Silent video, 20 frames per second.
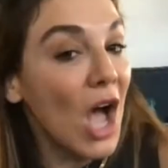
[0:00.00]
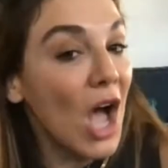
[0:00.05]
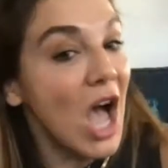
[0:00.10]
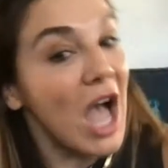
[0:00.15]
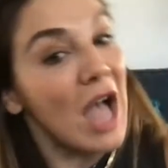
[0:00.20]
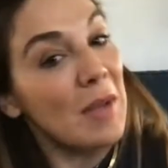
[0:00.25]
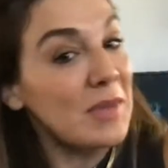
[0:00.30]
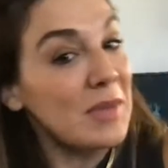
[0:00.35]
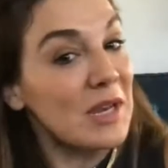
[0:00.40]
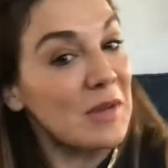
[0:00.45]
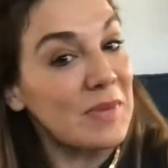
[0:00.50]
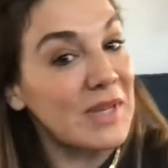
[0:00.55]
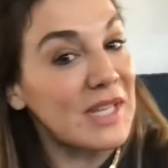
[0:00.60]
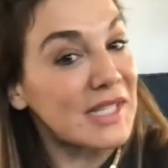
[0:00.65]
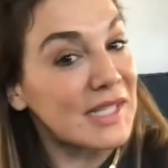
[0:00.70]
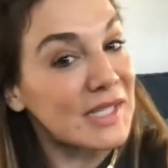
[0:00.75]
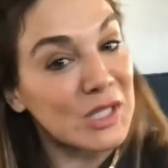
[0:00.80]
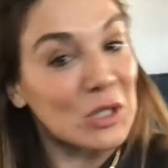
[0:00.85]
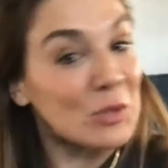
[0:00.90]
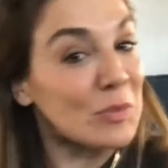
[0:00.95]
i'm going to be a
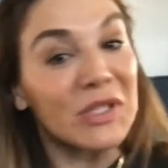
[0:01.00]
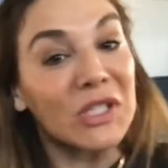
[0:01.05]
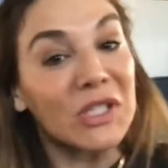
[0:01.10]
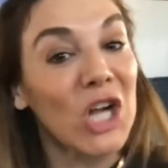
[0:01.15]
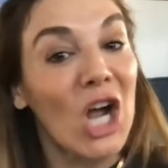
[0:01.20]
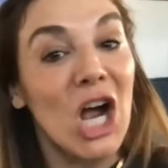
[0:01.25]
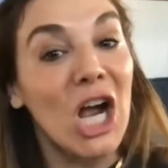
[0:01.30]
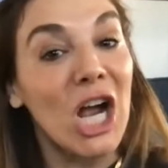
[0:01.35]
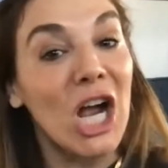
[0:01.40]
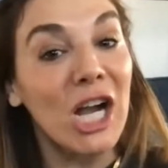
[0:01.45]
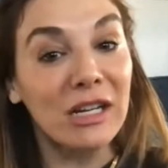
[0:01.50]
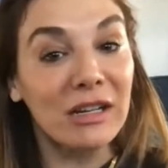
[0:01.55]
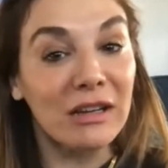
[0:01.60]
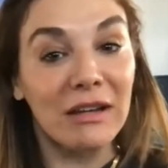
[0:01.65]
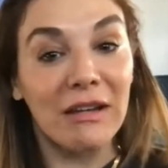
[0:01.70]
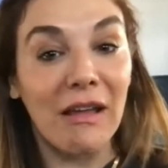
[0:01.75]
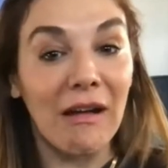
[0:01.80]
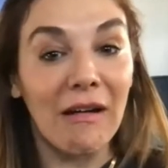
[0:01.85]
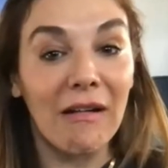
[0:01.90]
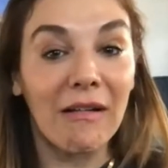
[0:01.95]
superstar
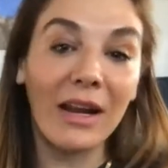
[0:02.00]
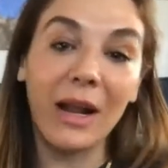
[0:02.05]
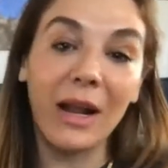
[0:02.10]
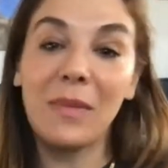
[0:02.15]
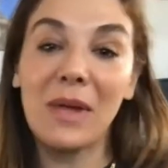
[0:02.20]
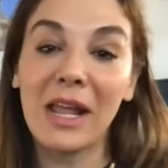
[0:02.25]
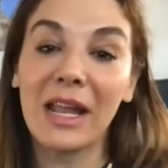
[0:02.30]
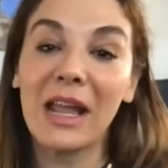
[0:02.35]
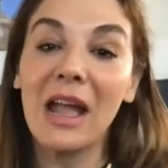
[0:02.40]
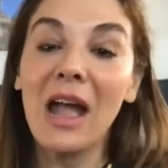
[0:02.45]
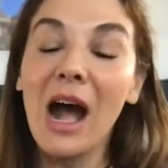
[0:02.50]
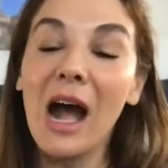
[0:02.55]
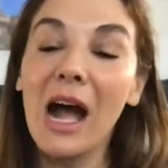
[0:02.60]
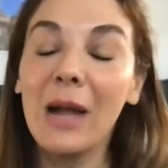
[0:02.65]
you know and i'm like